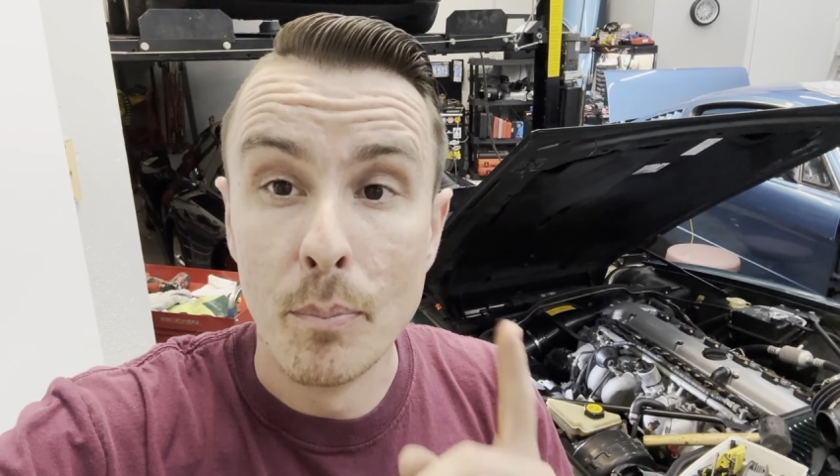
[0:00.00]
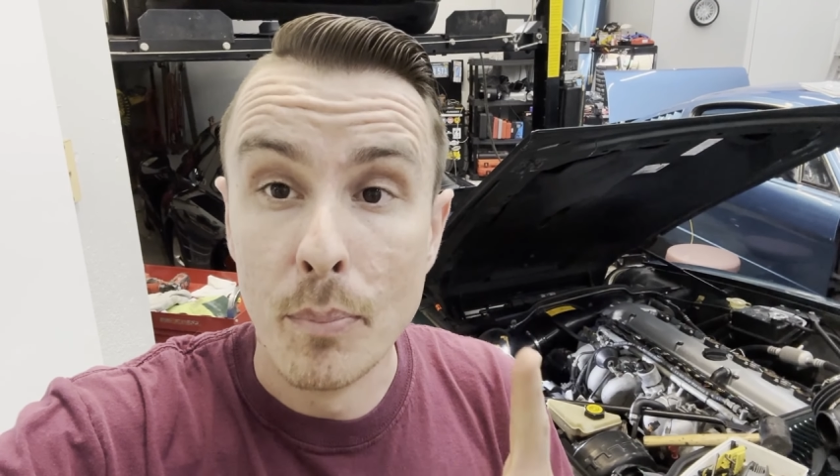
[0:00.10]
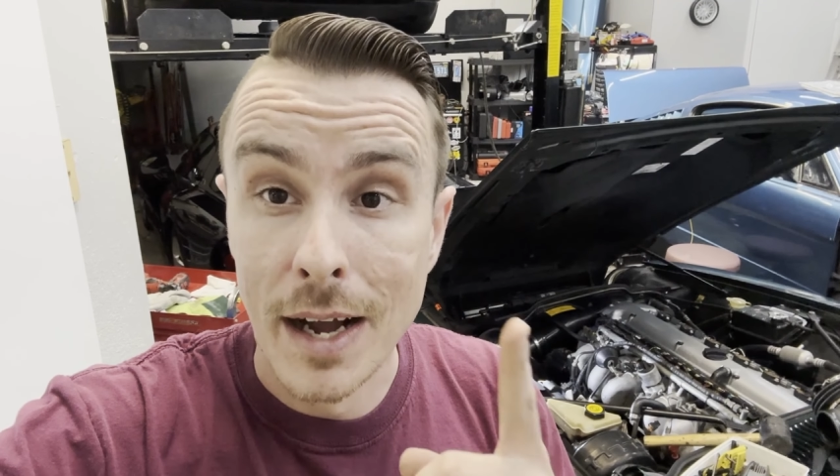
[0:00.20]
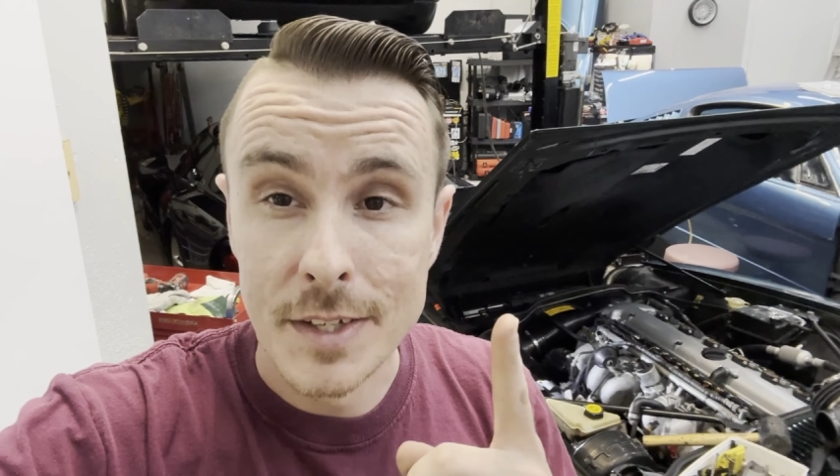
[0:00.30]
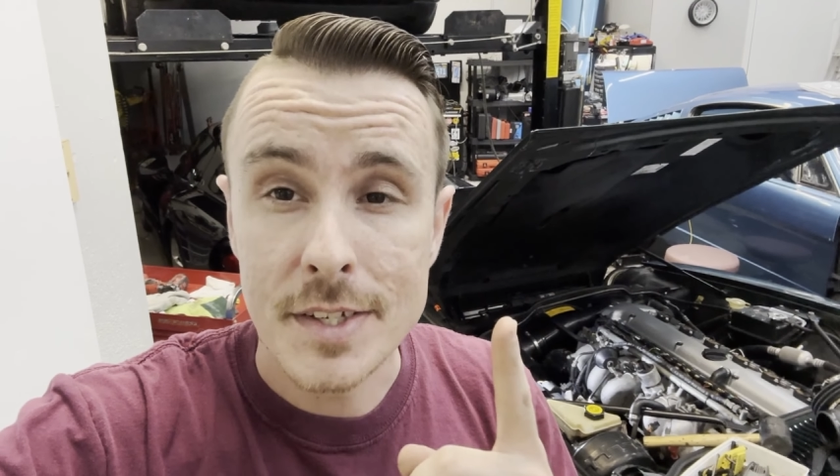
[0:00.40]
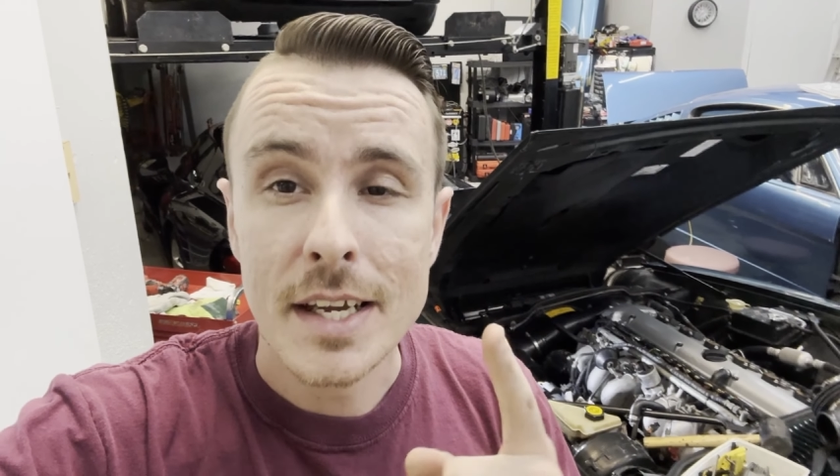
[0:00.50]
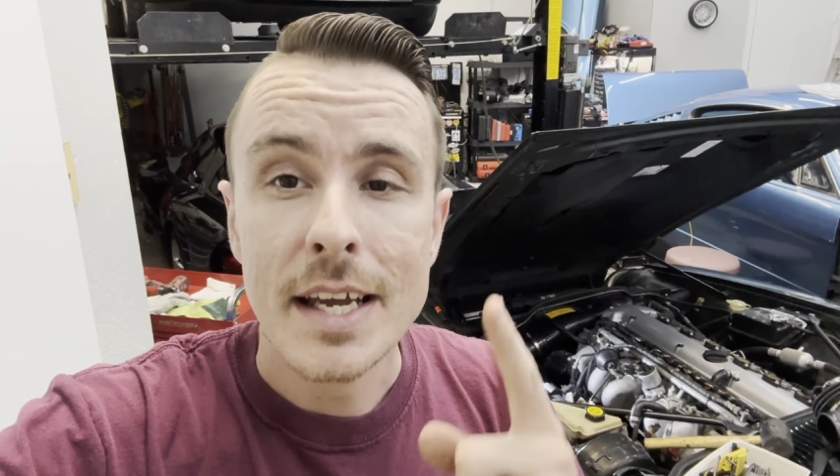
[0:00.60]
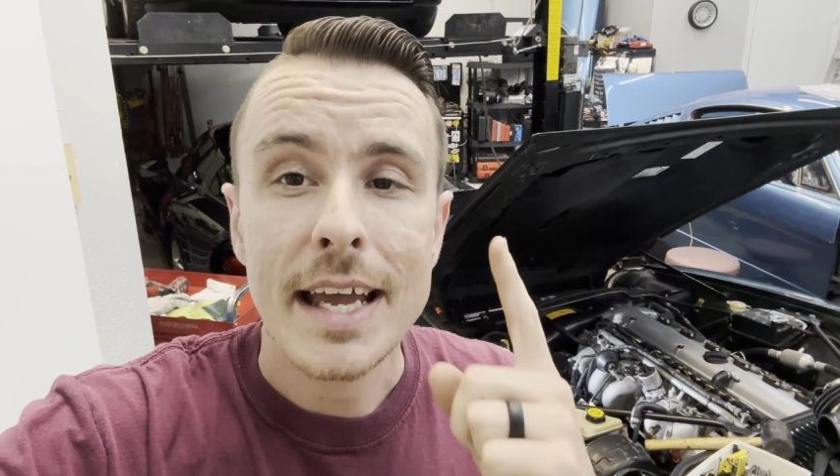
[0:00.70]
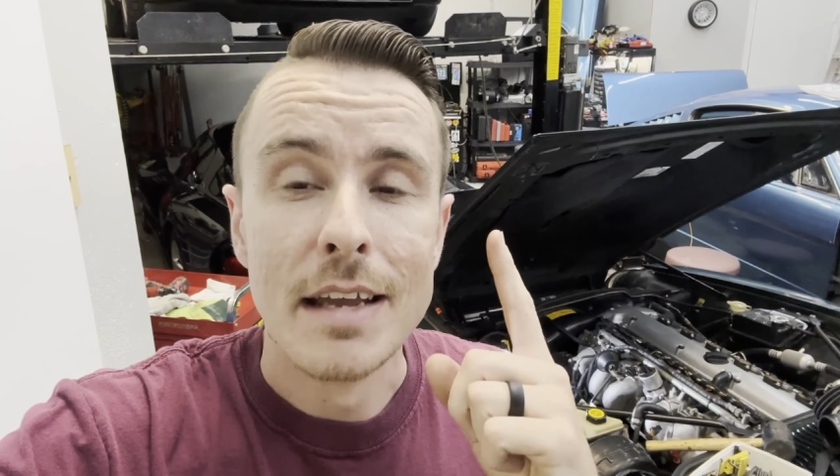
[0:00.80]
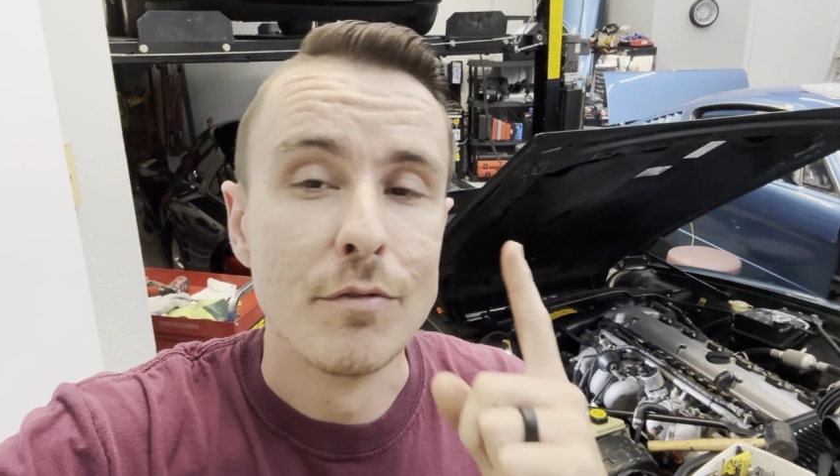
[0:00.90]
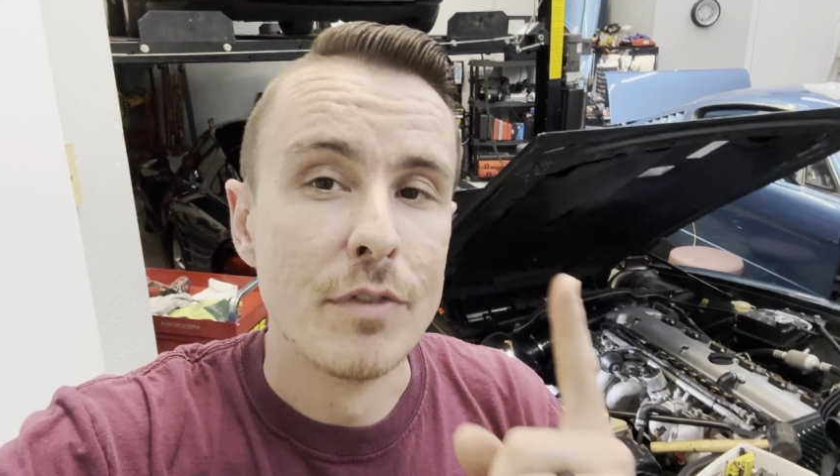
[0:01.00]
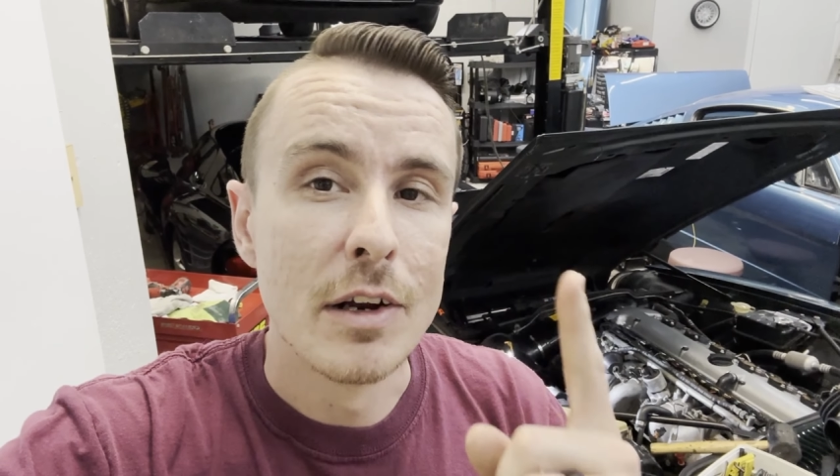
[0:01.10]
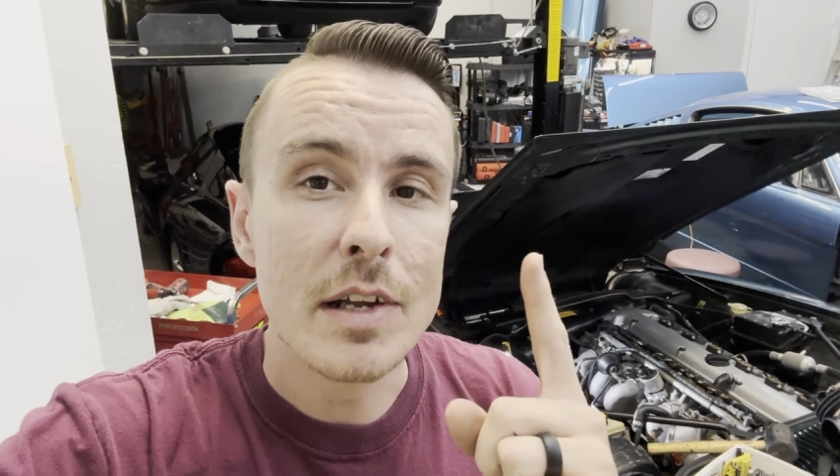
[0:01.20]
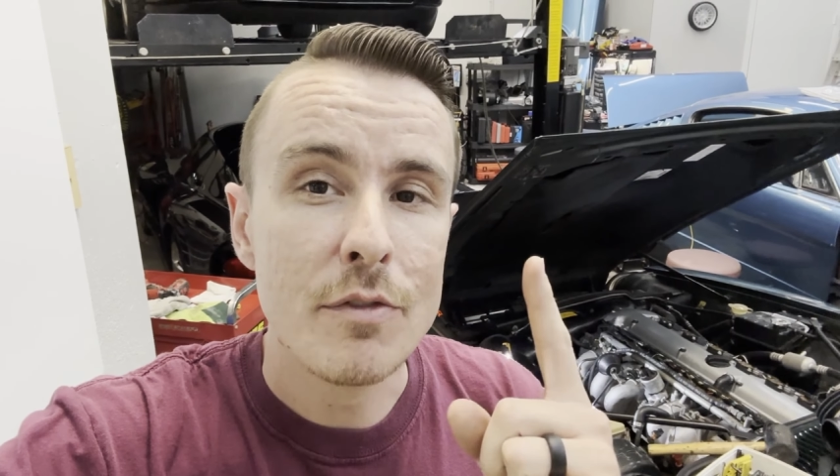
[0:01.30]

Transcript: But a very,